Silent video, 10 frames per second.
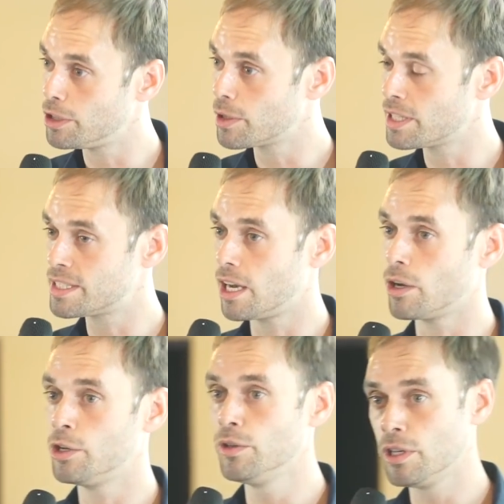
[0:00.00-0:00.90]
You can tell
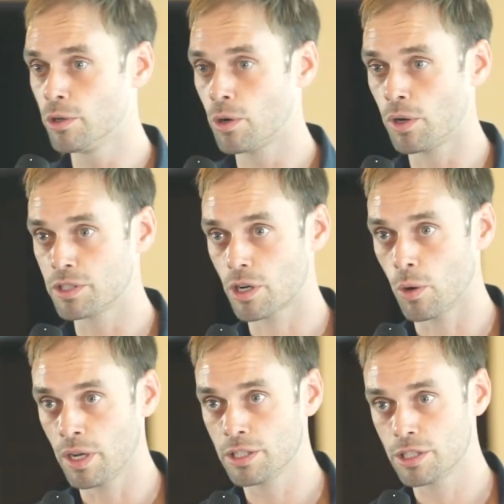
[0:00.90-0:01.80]
who the new coins are
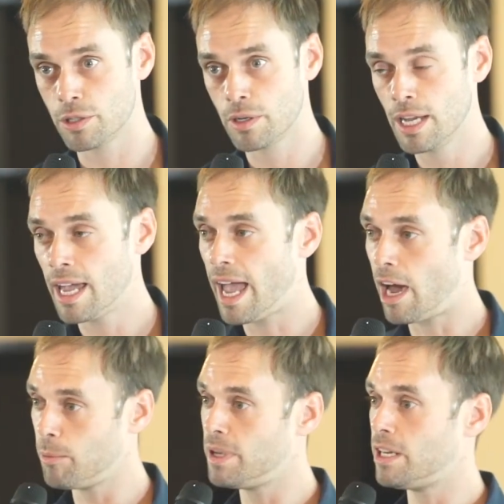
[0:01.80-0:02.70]
going to,
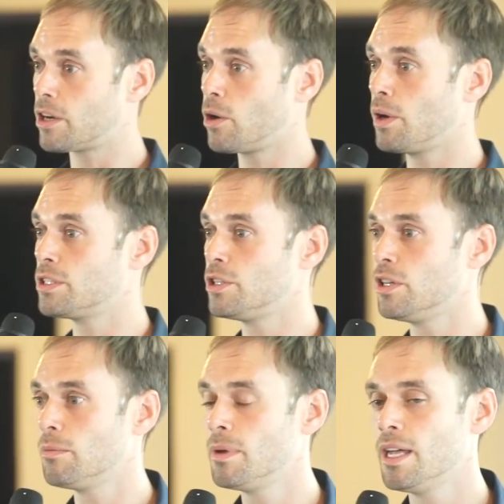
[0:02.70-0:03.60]
how many are going to
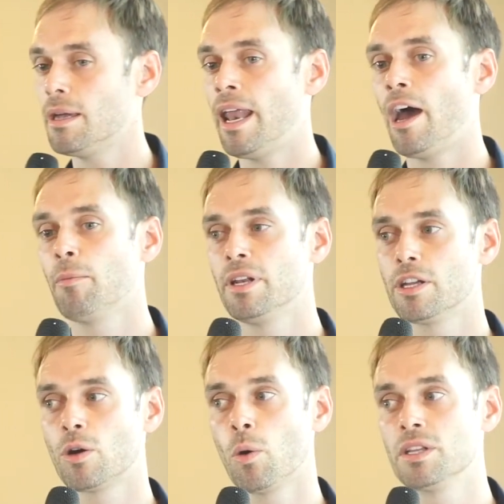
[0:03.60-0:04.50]
them, and how many
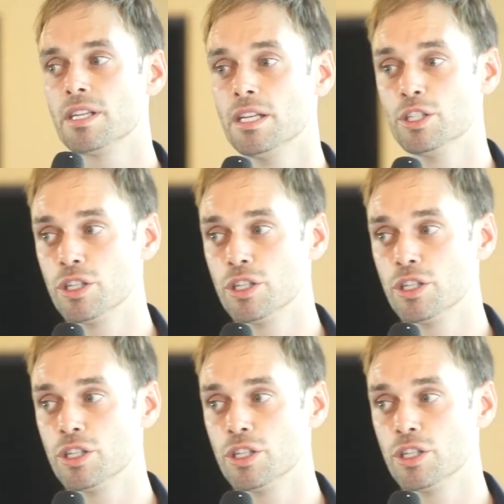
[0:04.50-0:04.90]
coins in